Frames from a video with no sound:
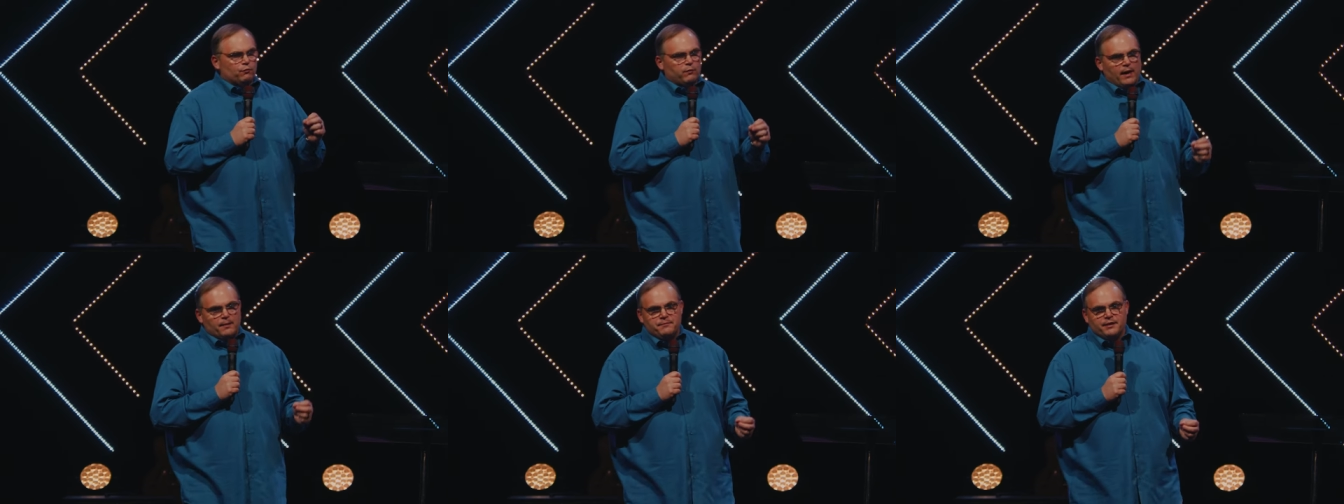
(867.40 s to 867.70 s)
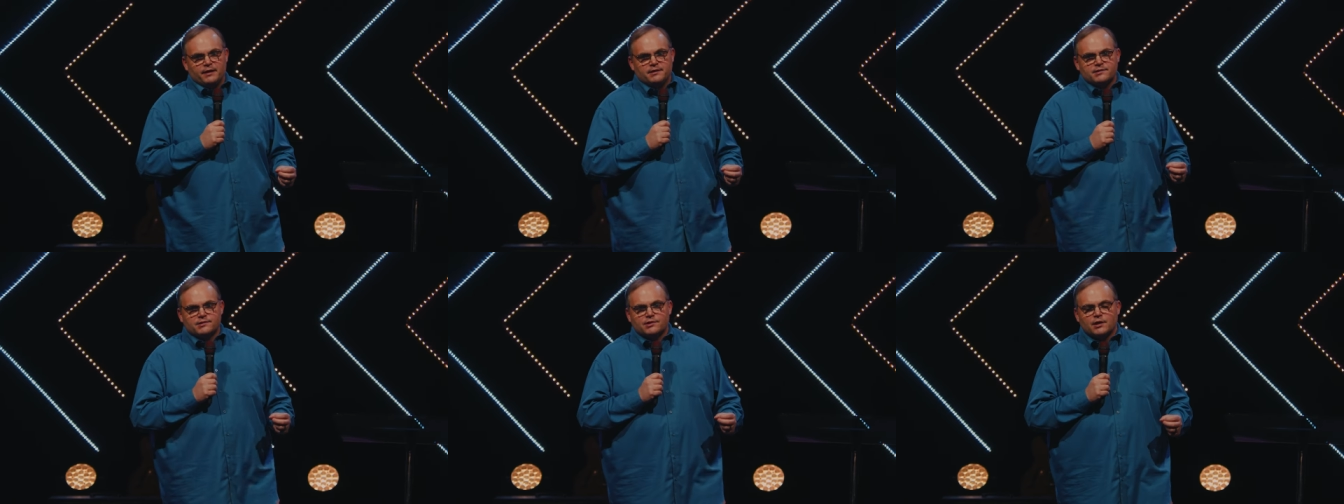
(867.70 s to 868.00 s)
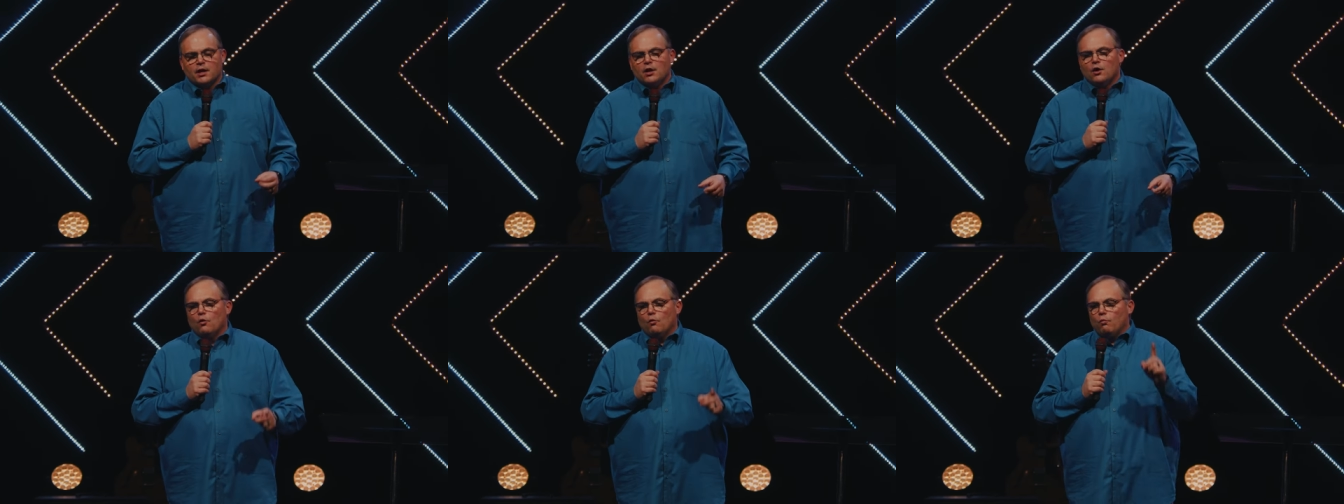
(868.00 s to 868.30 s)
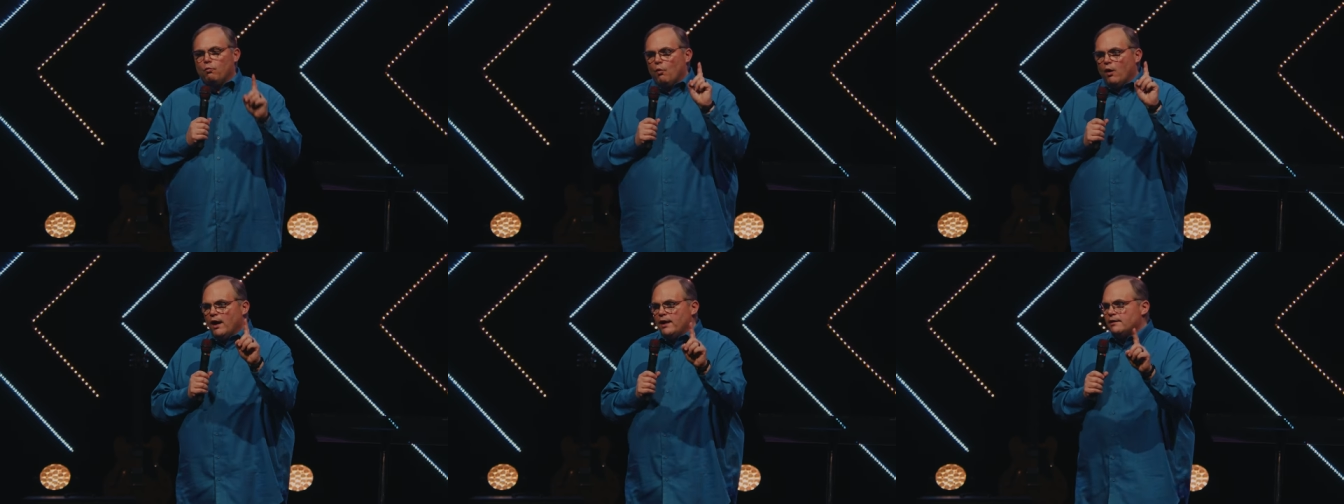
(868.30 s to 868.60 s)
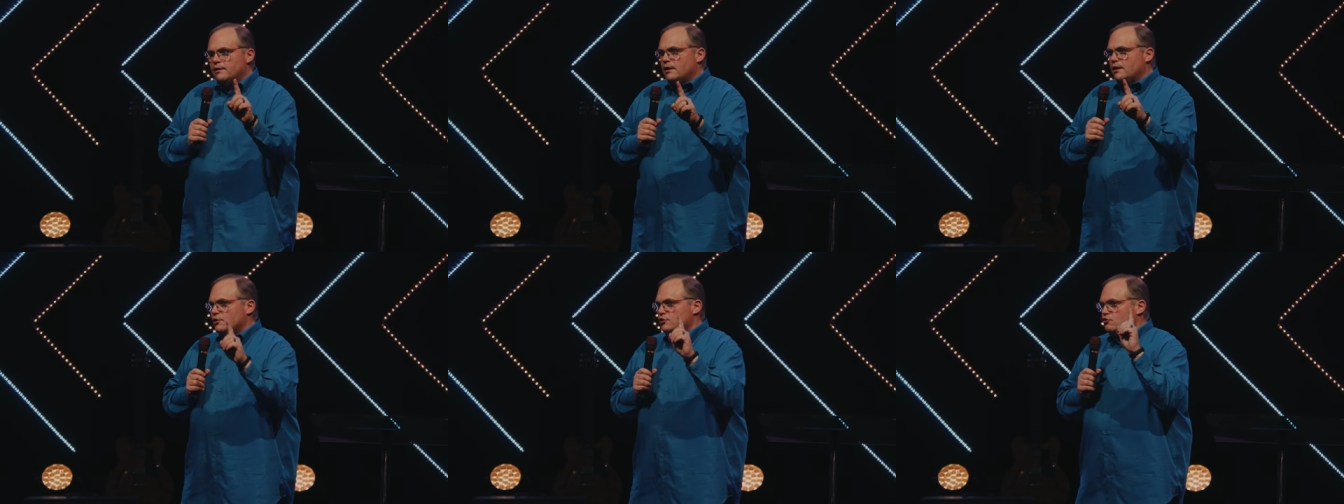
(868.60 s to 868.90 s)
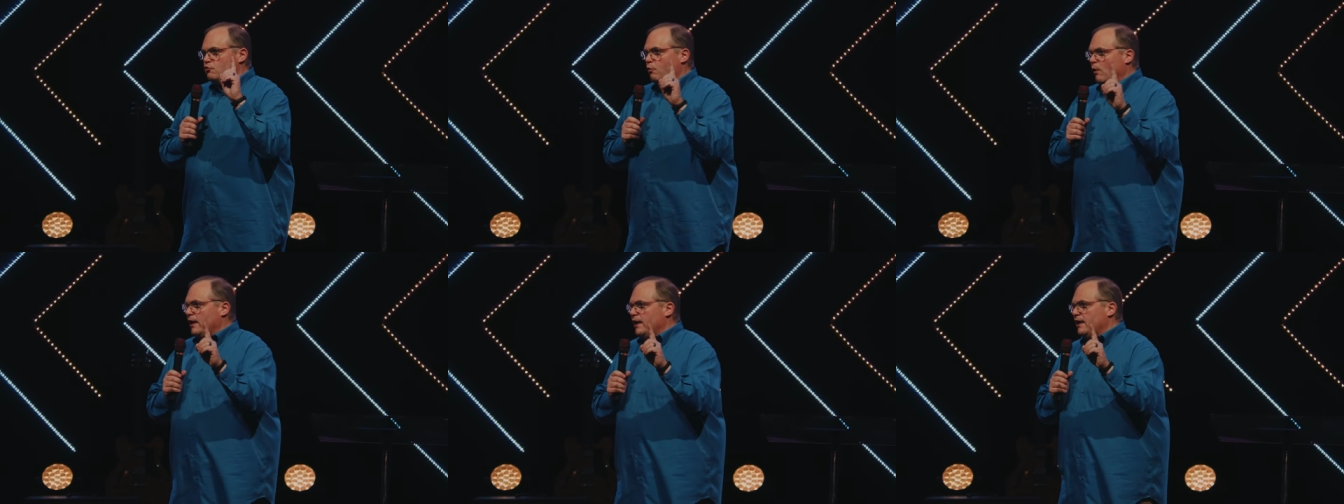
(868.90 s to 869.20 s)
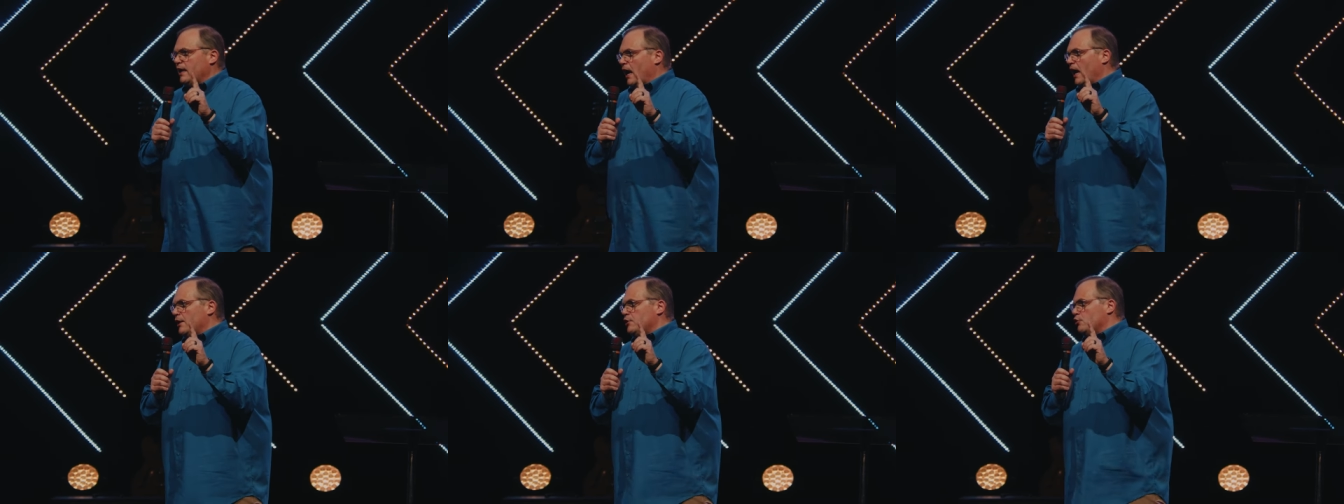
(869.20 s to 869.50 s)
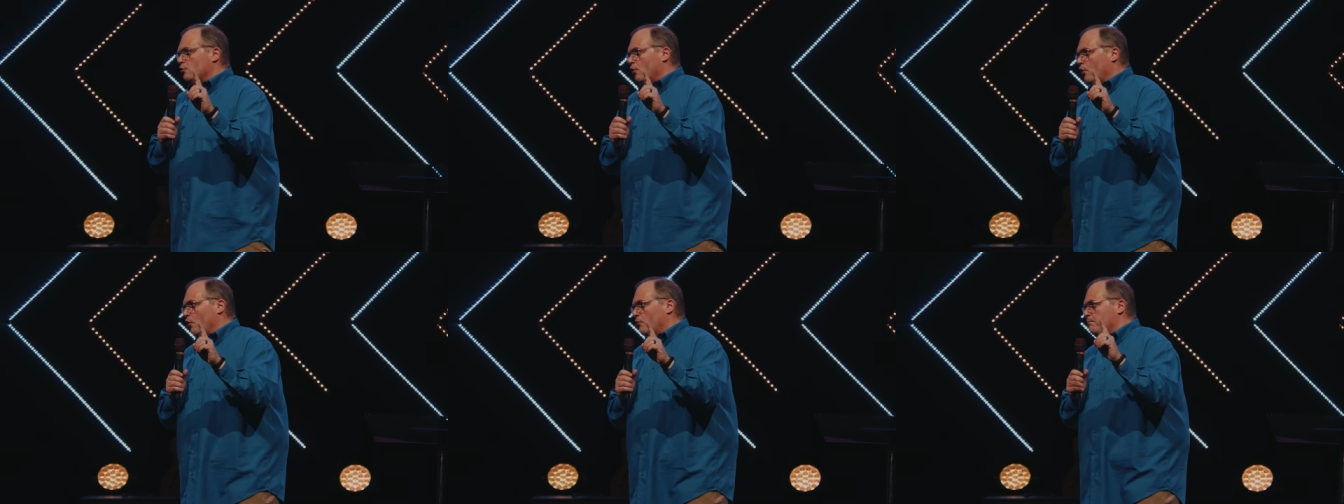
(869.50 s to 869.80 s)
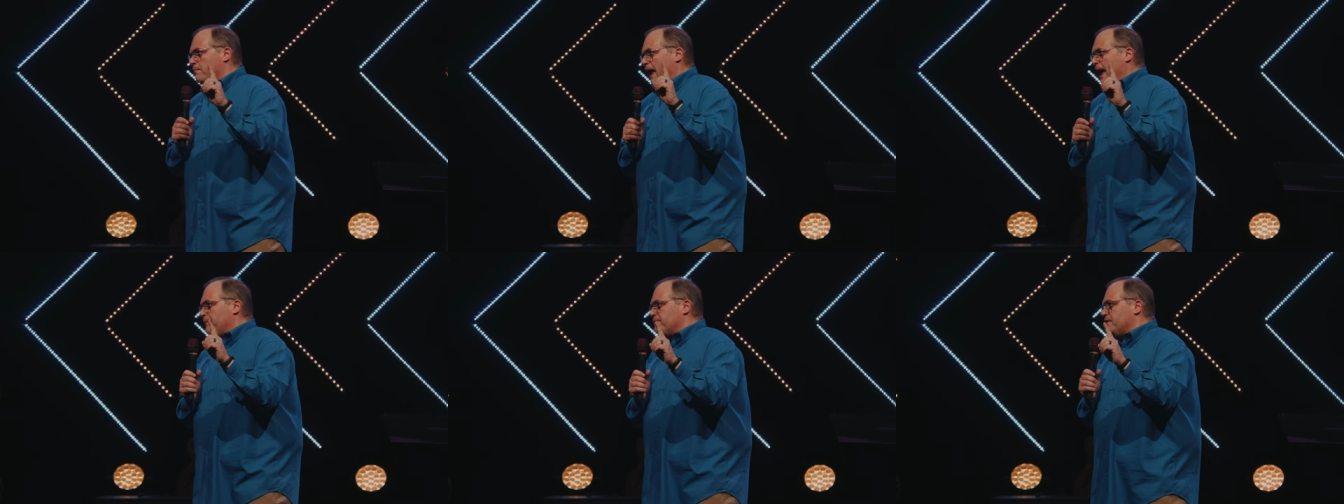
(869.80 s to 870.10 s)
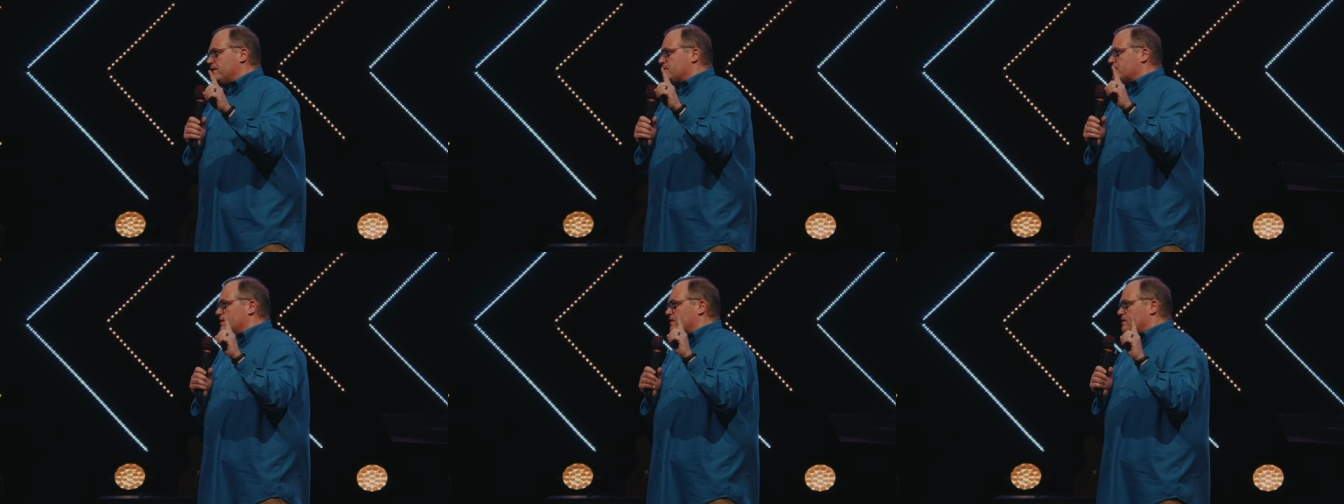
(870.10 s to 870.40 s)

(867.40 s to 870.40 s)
remnants. One 29 year old Baptist